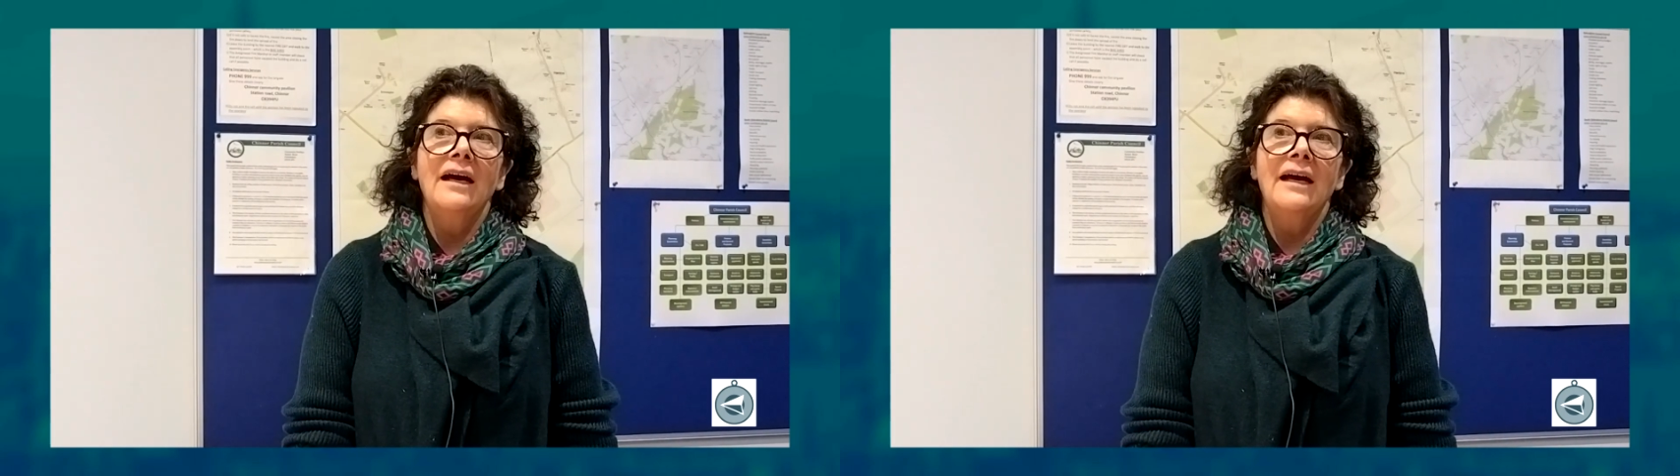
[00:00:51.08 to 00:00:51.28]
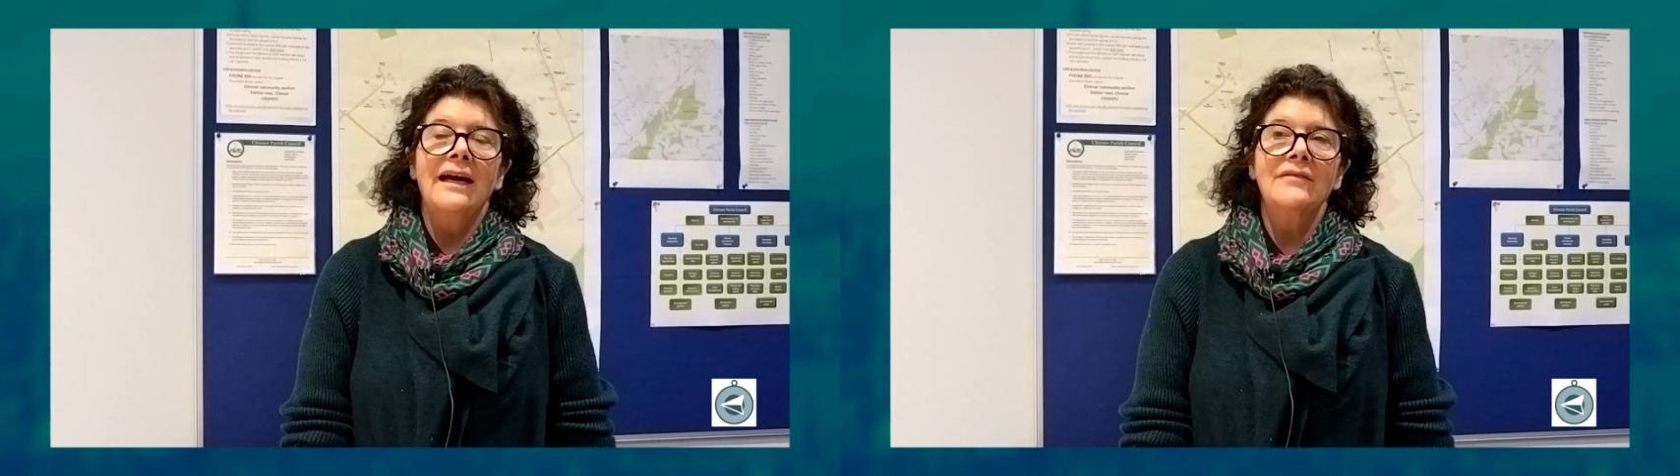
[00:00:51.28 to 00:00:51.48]

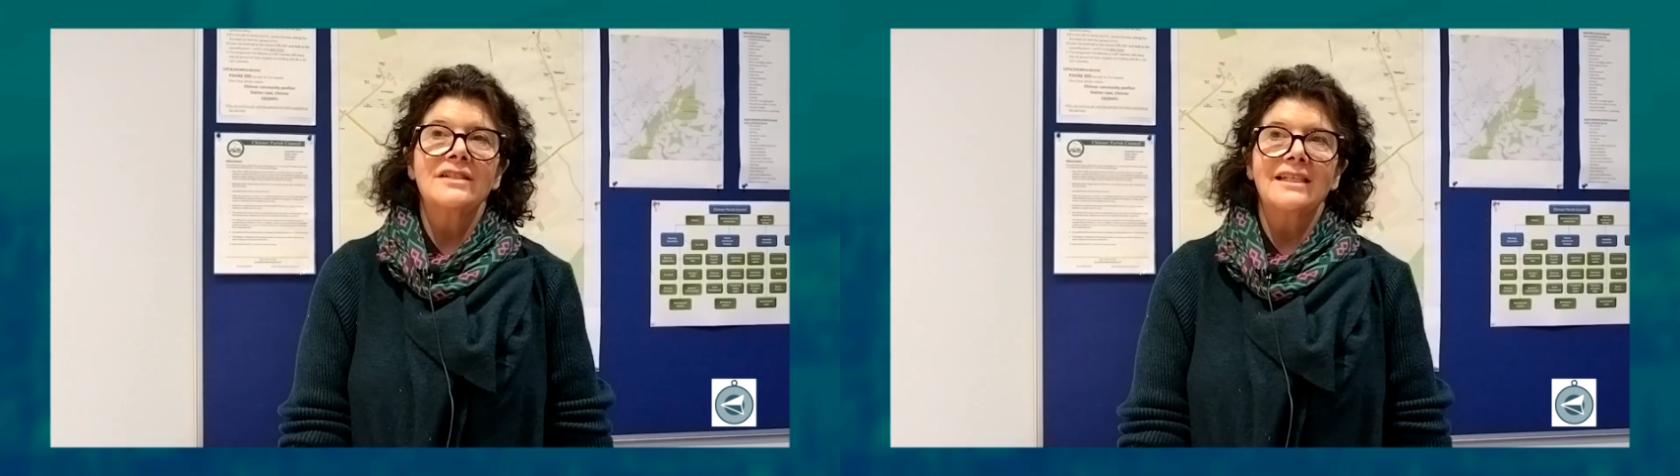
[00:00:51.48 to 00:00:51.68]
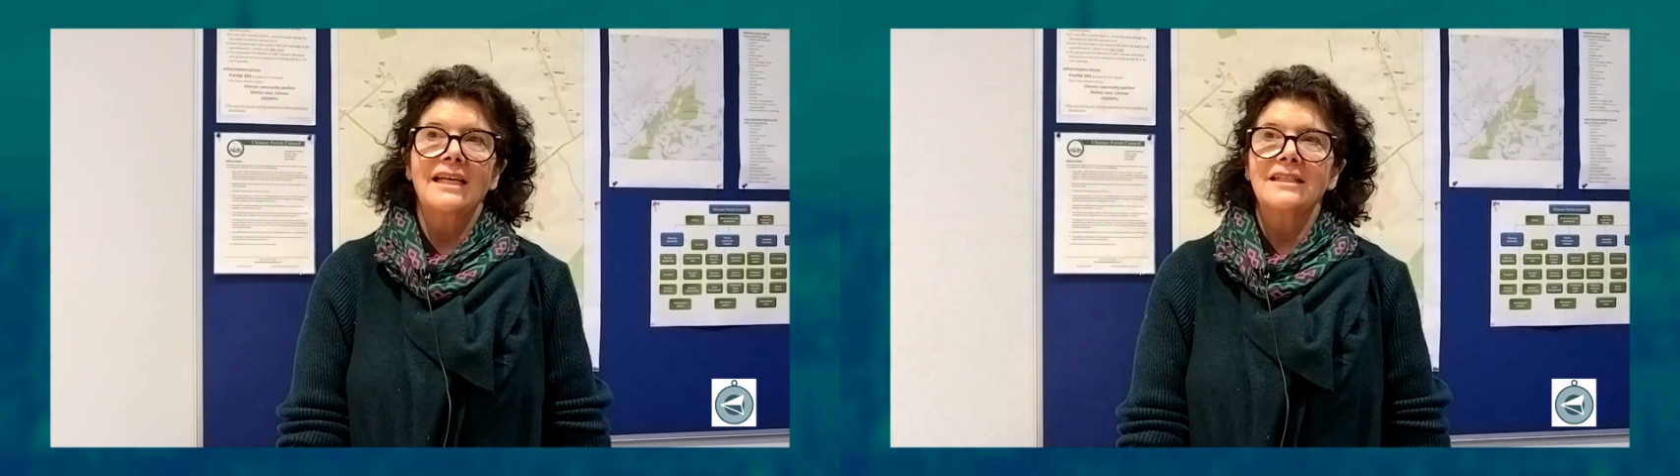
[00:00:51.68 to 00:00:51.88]
have
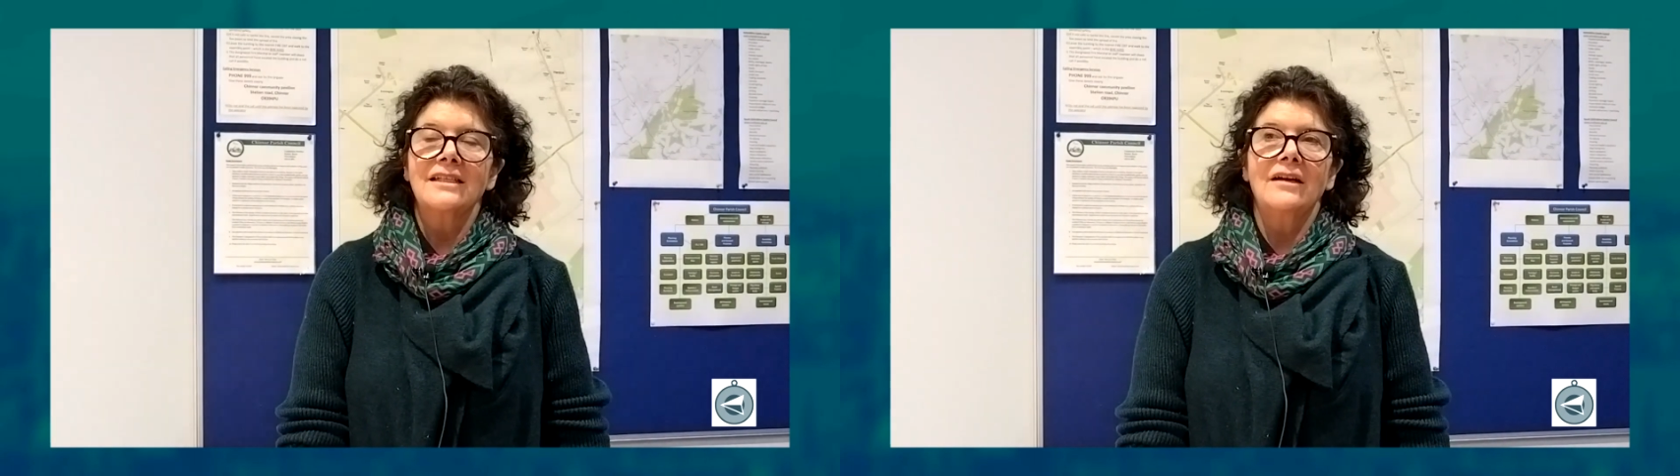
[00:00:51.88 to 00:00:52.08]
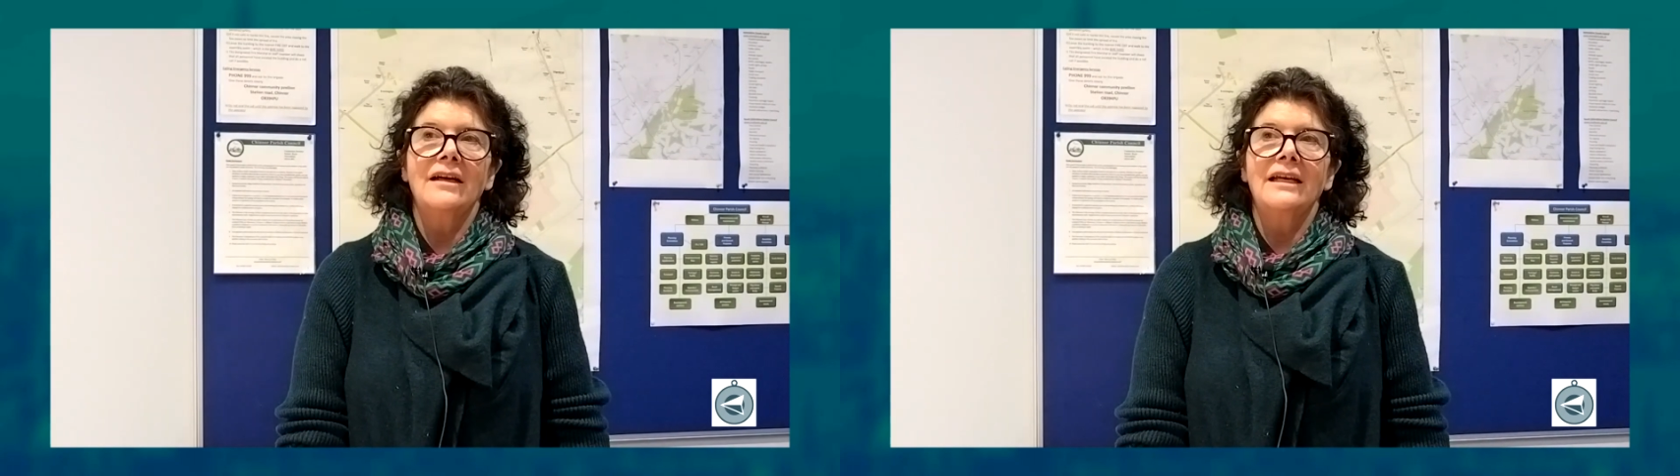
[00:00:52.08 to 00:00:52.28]
set
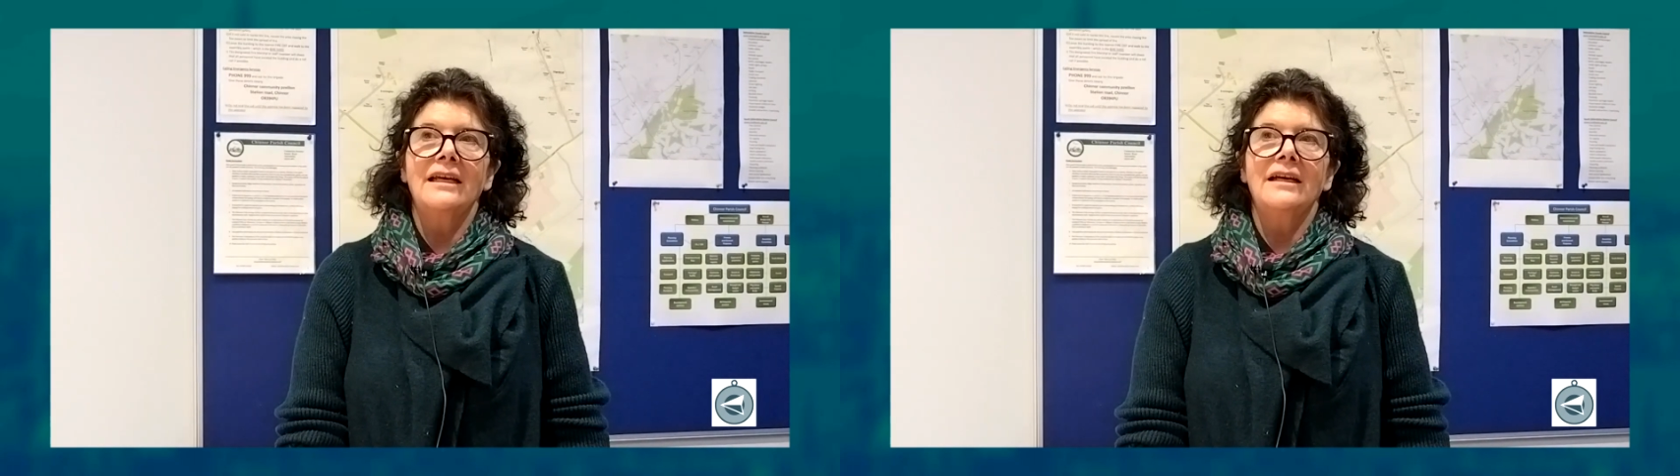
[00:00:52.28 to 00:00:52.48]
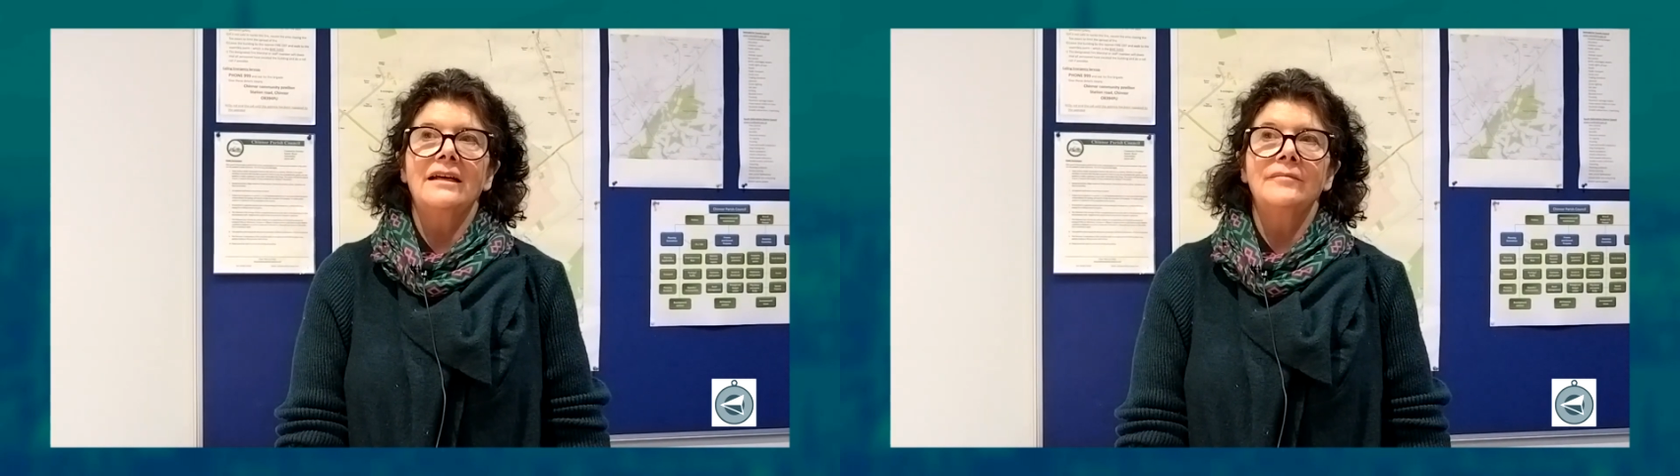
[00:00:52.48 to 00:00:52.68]

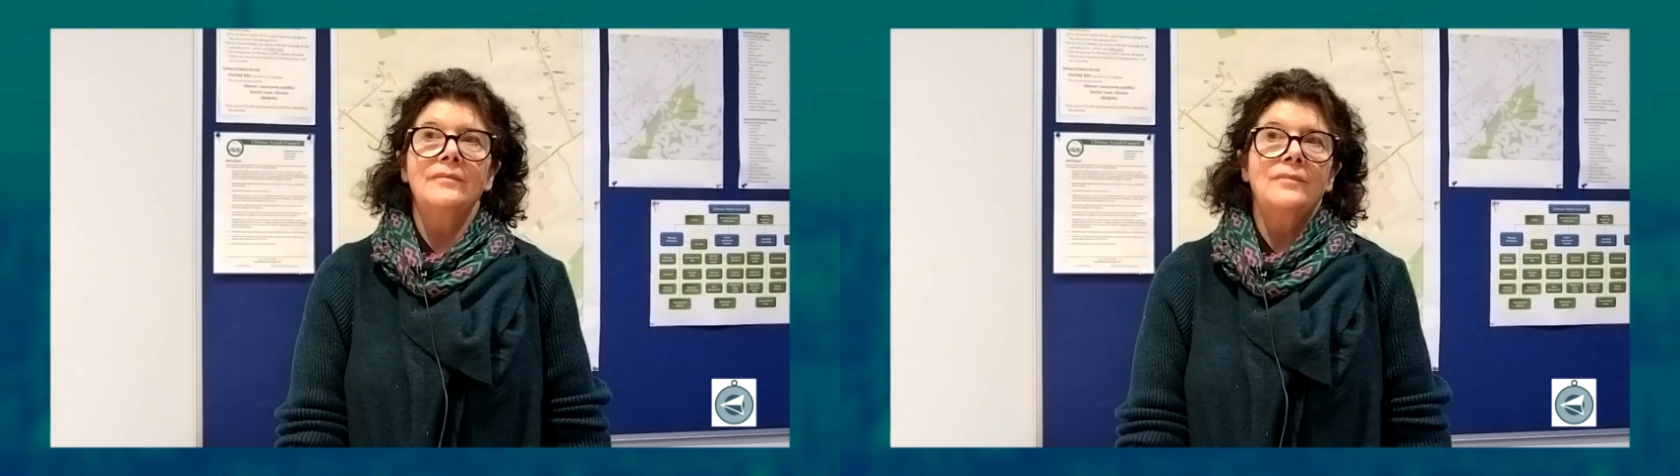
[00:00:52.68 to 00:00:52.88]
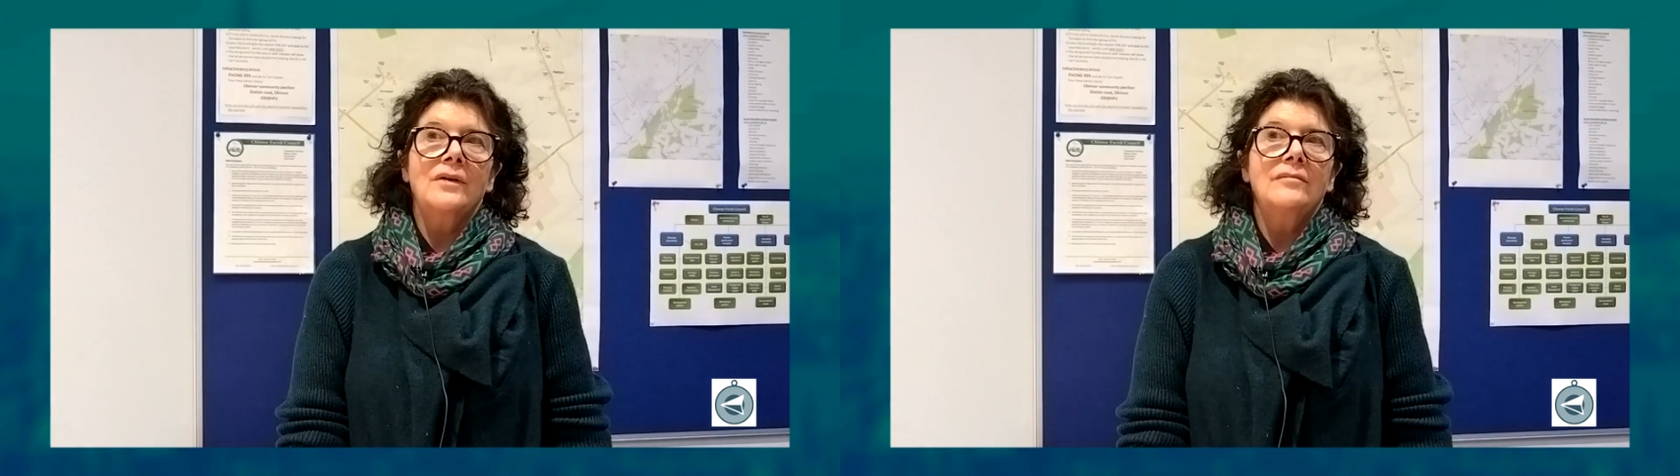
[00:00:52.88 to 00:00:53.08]

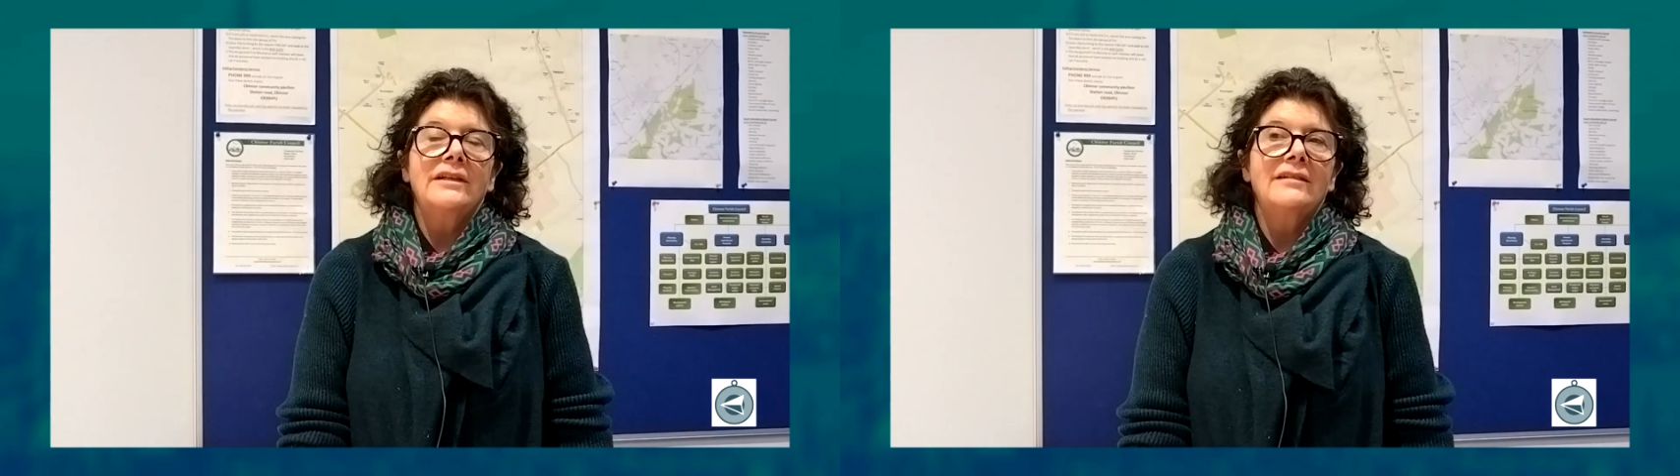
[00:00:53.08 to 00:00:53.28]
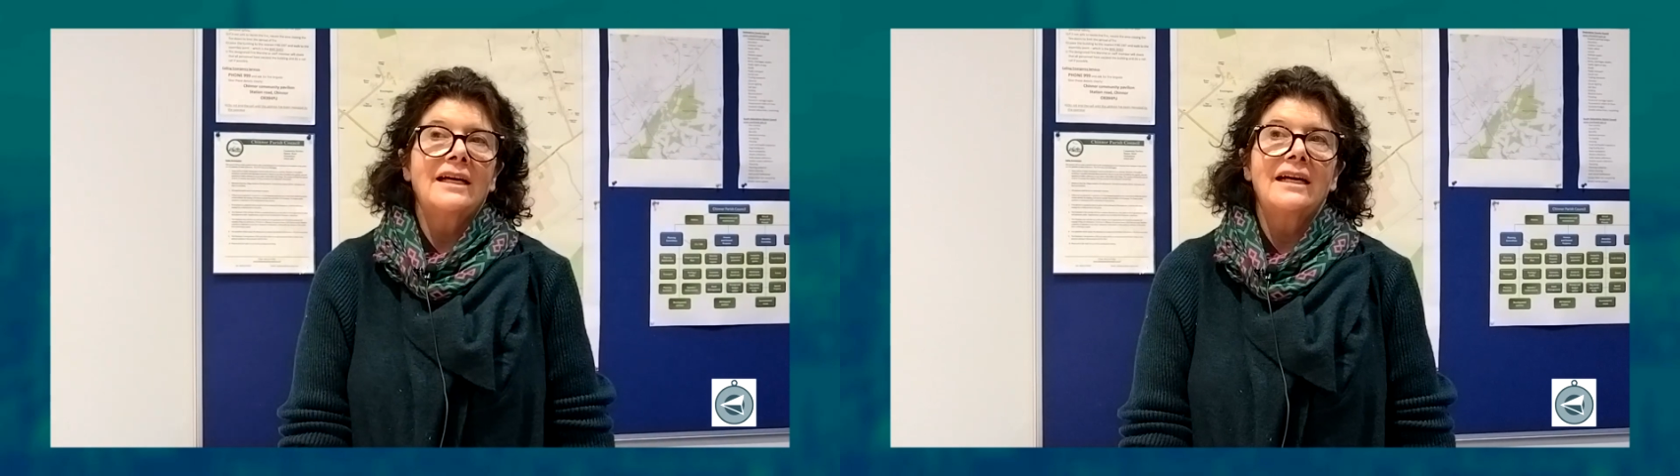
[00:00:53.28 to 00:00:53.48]

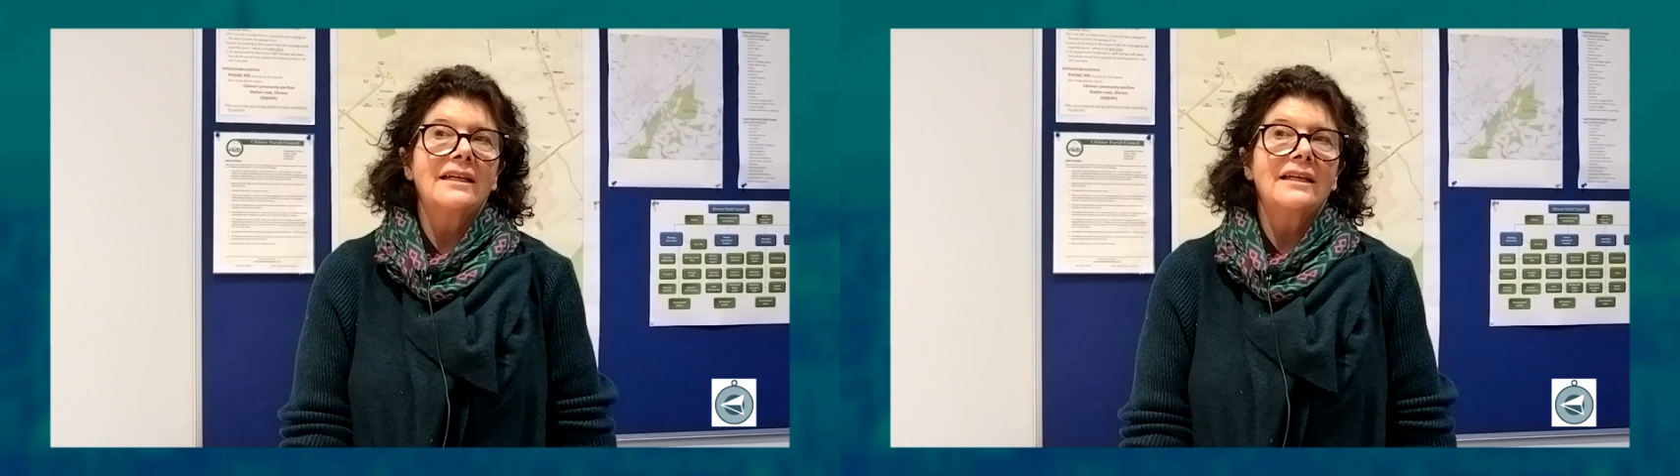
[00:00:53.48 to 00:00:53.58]
probably the